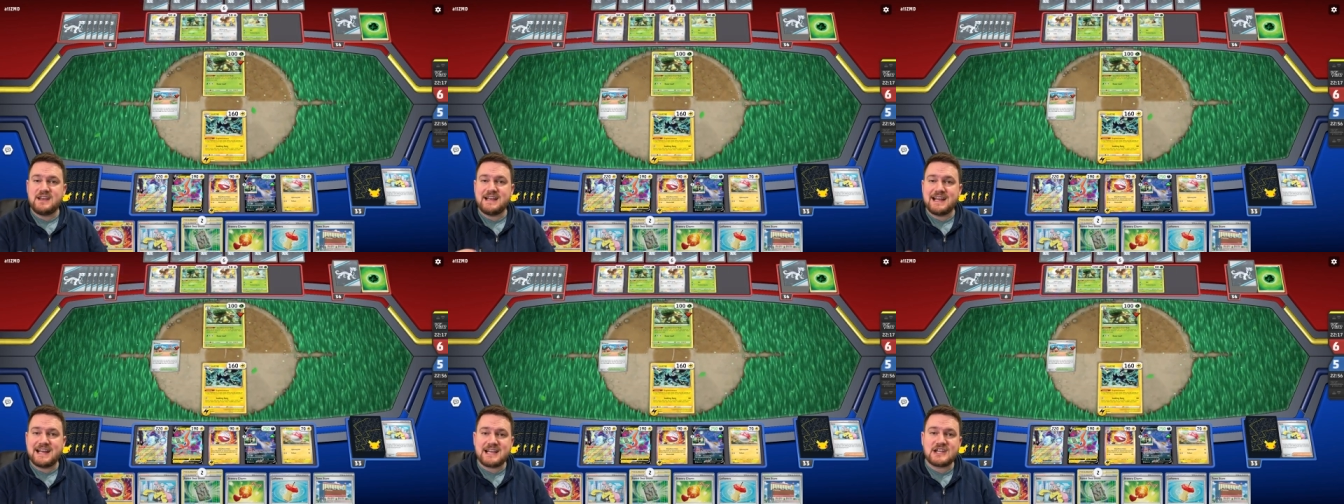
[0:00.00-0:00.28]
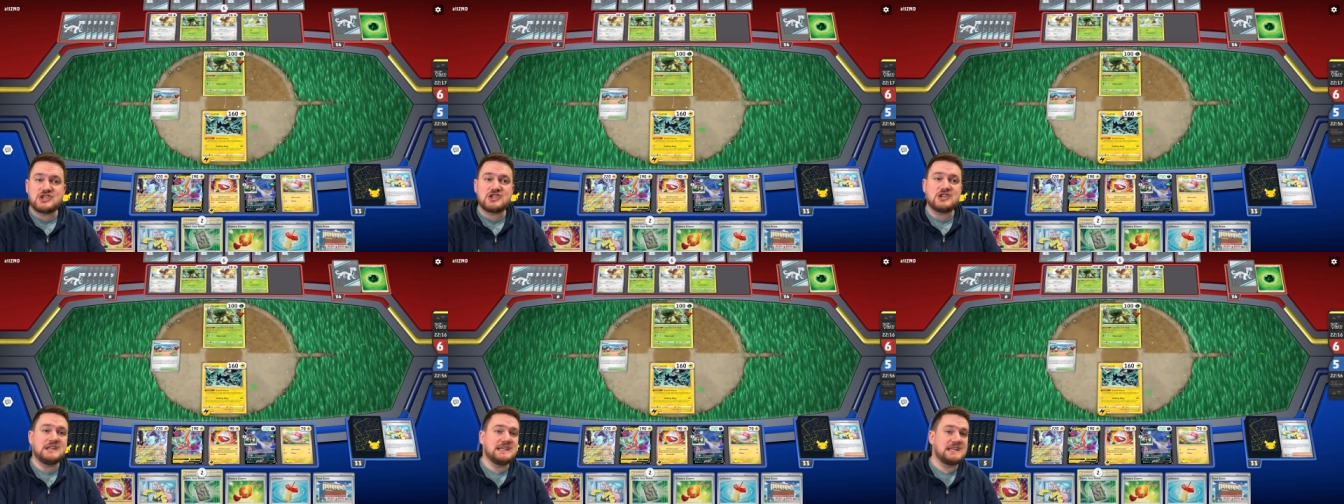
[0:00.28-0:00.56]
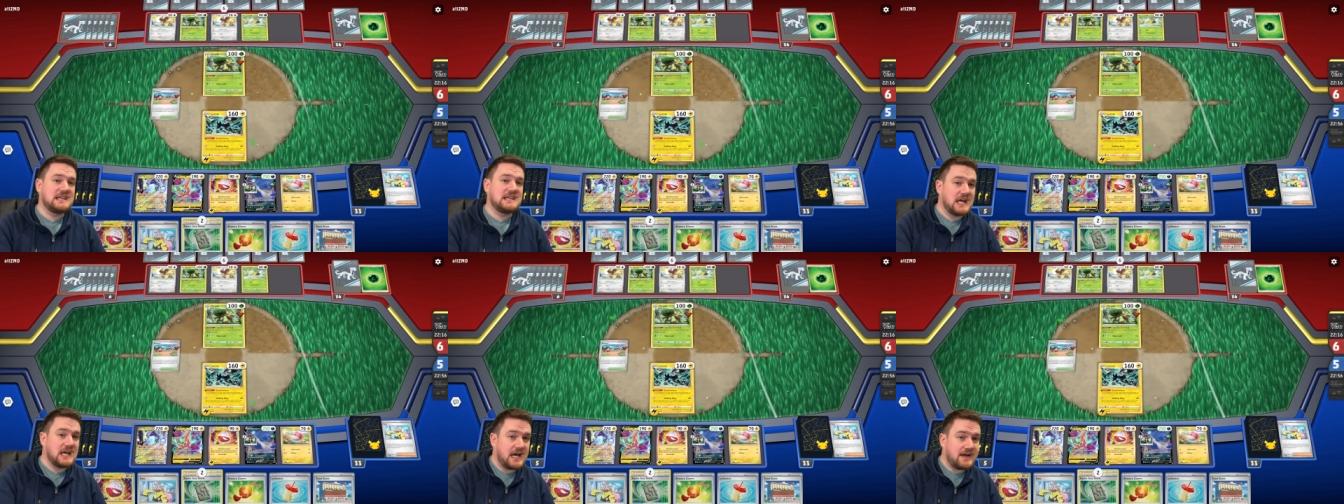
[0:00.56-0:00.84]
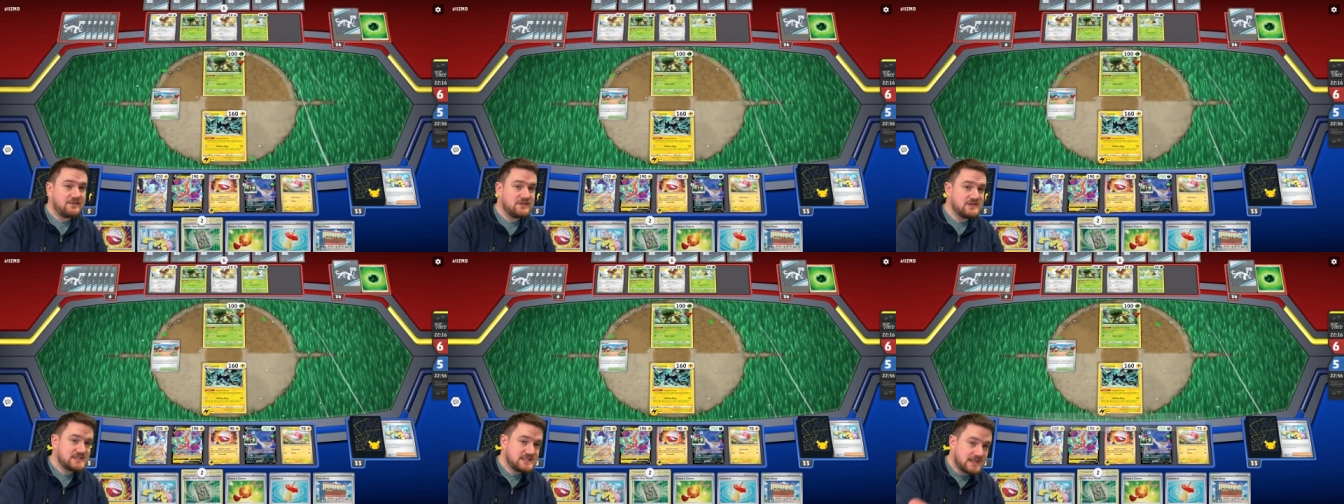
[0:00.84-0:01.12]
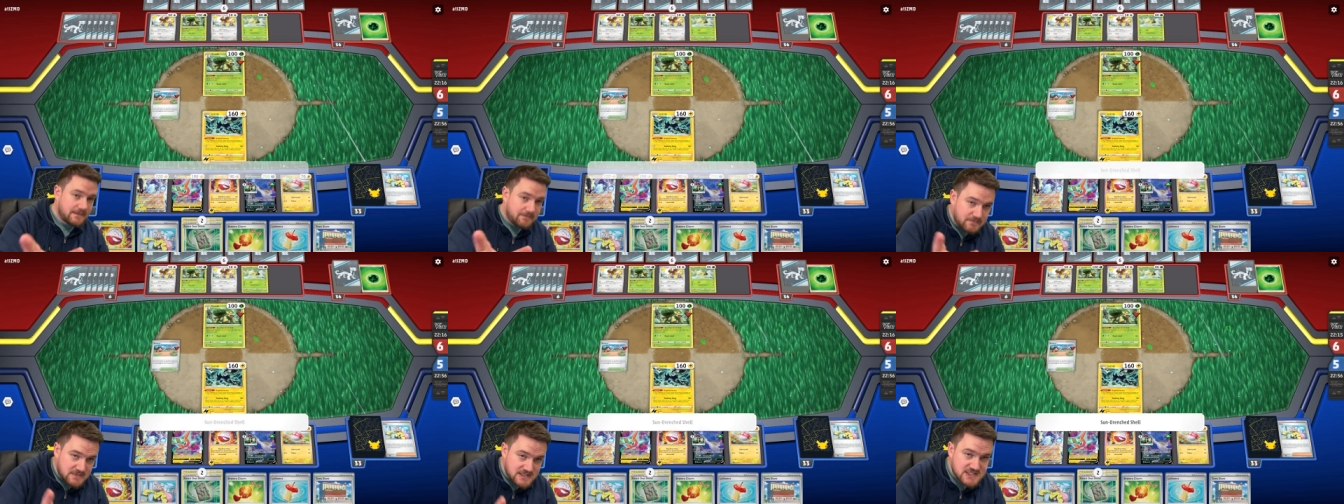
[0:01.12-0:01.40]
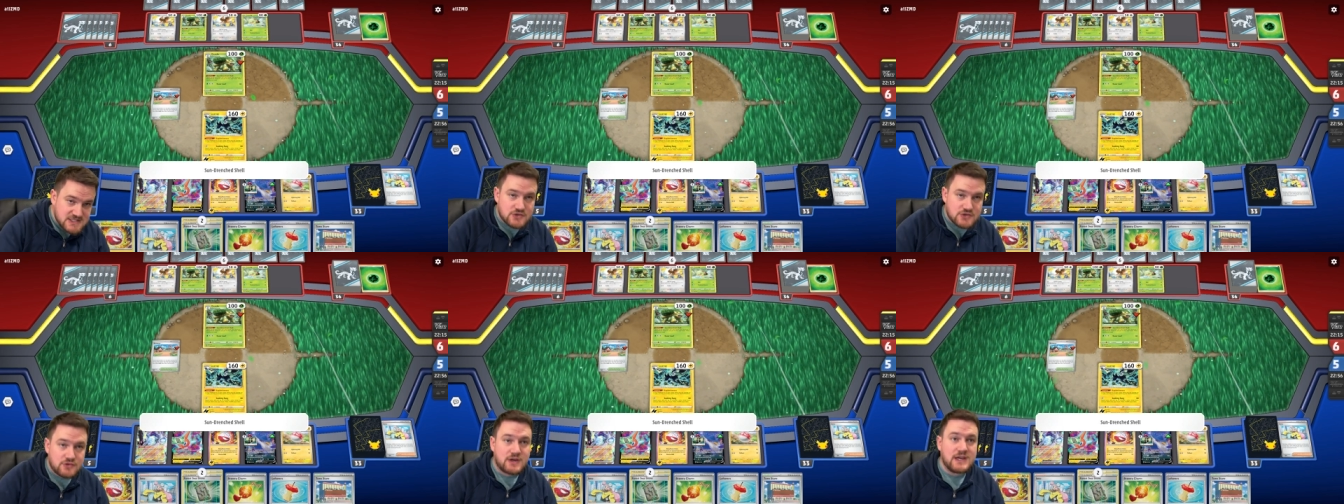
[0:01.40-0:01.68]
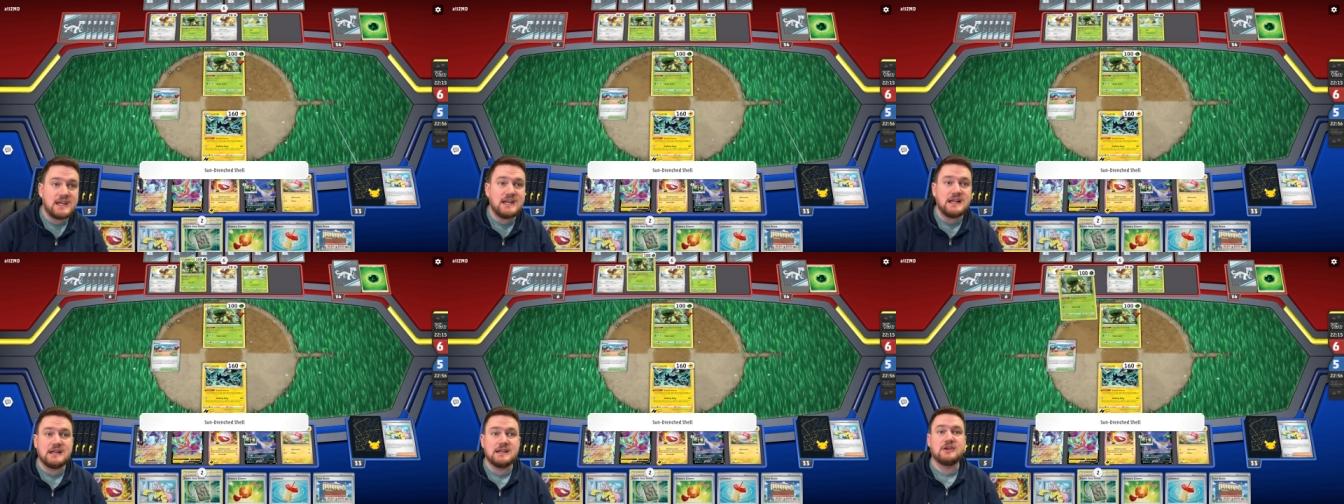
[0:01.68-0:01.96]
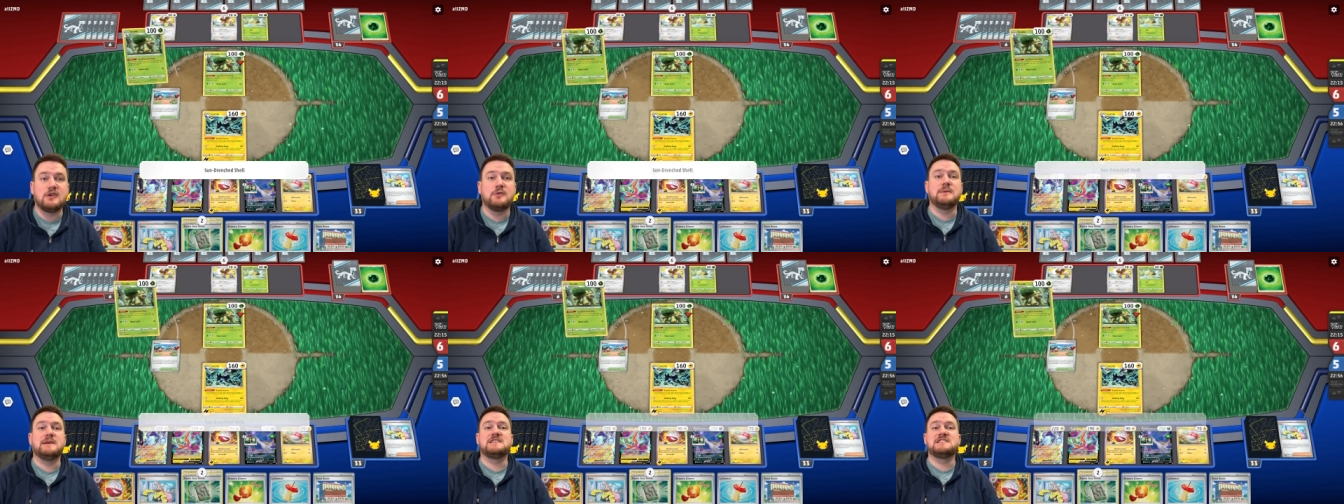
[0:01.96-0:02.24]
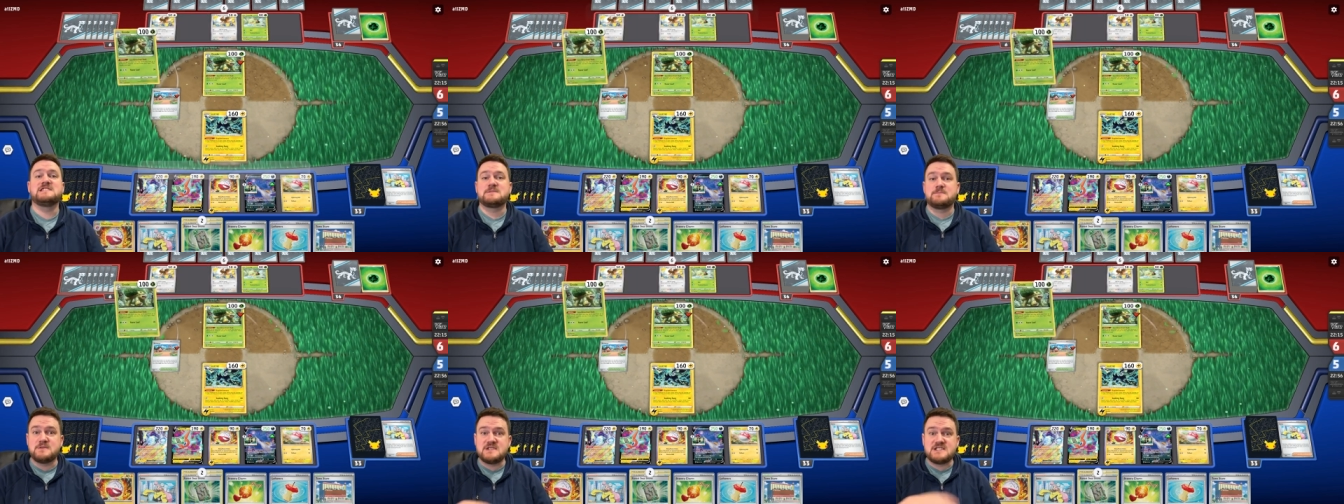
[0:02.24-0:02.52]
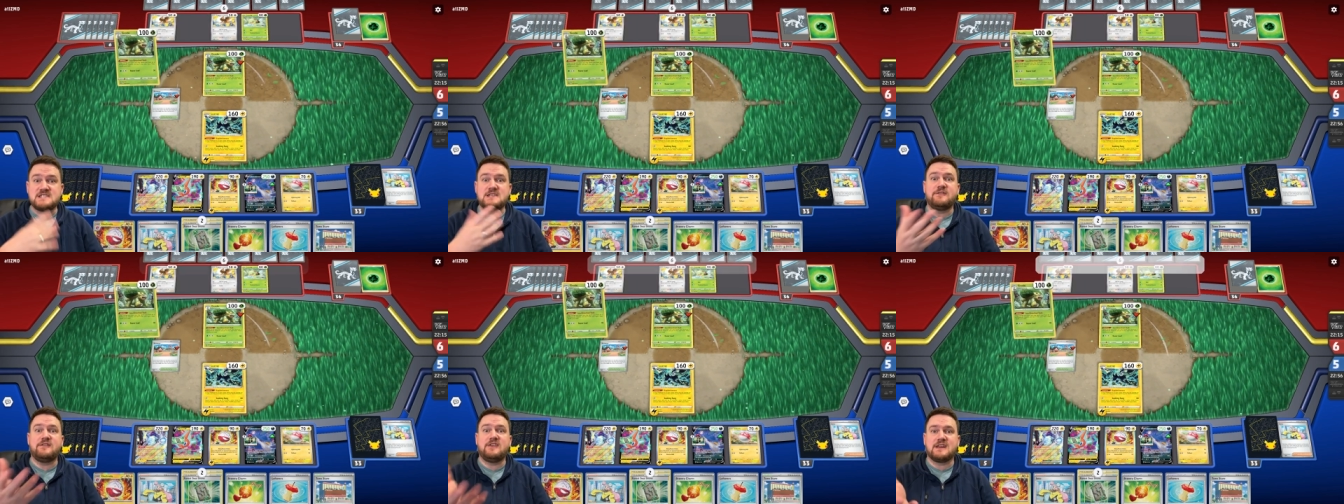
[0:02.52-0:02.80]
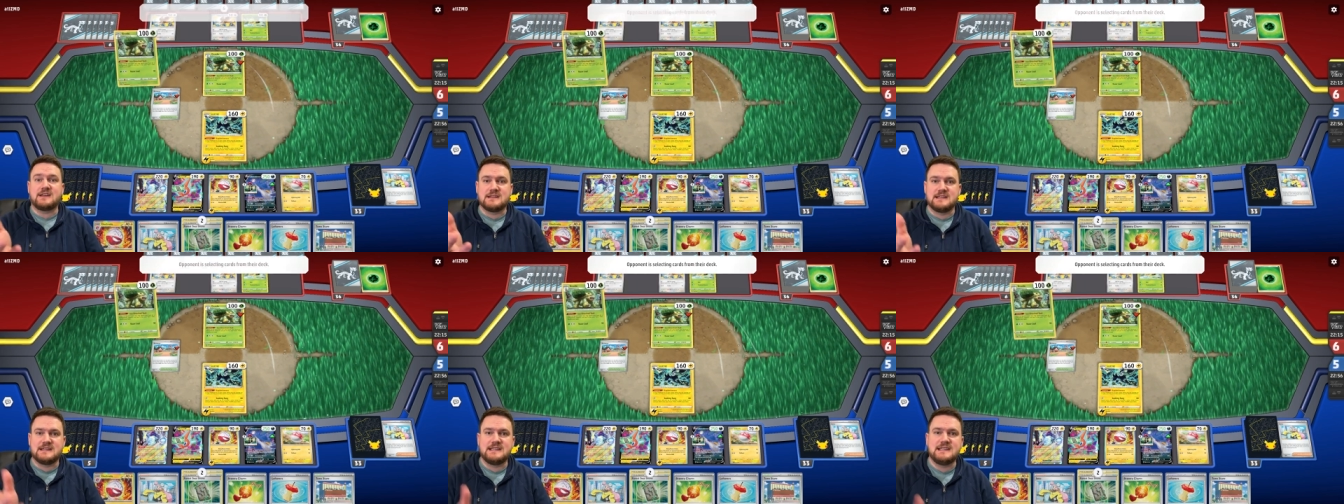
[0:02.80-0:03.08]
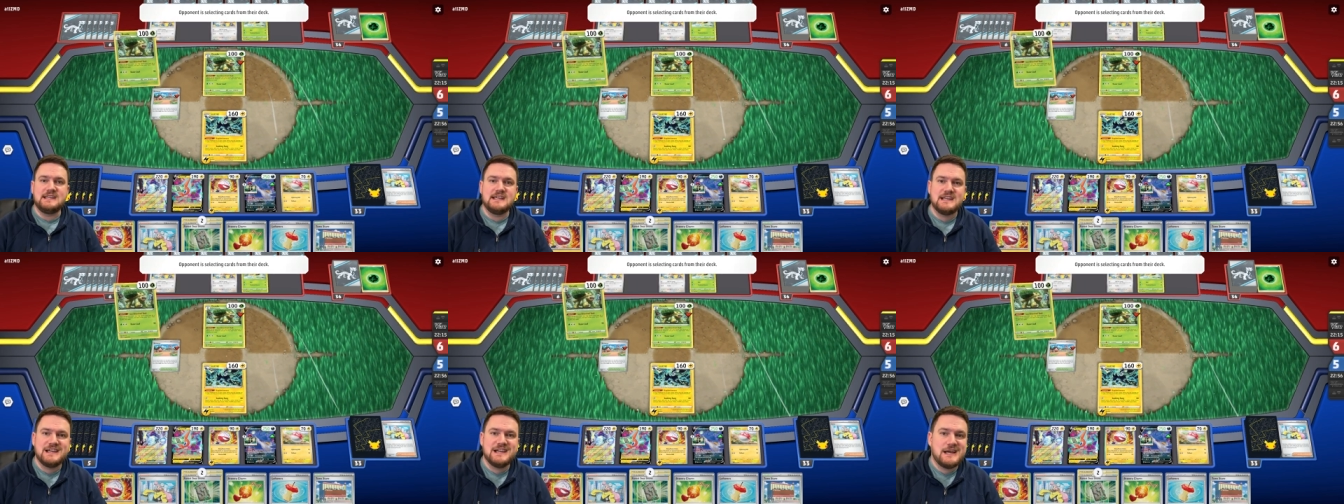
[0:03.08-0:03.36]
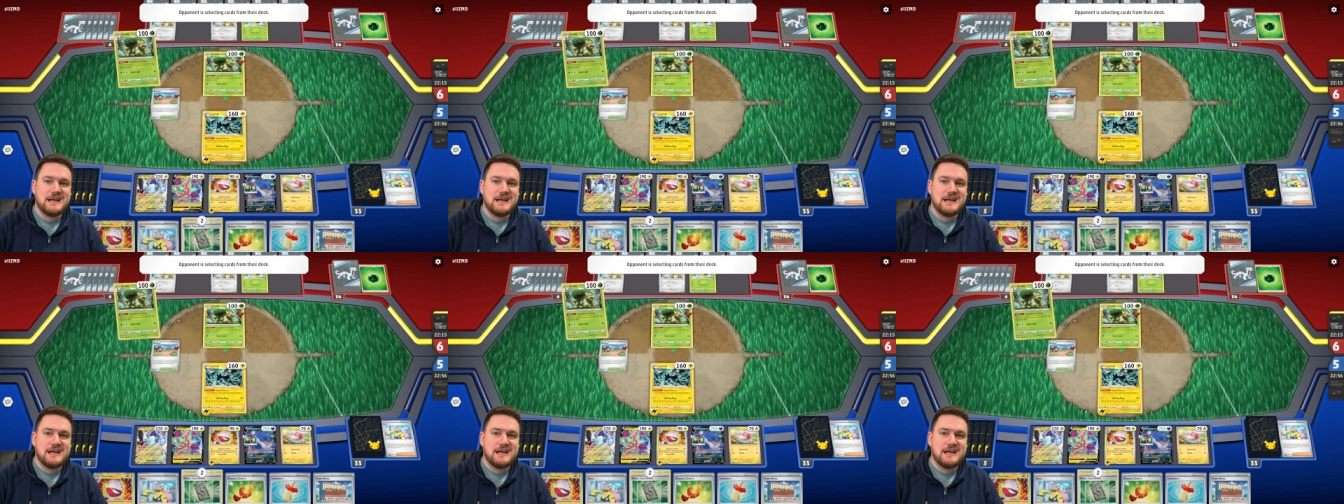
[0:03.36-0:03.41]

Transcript: it actually covers up my screen a little bit. Specifically,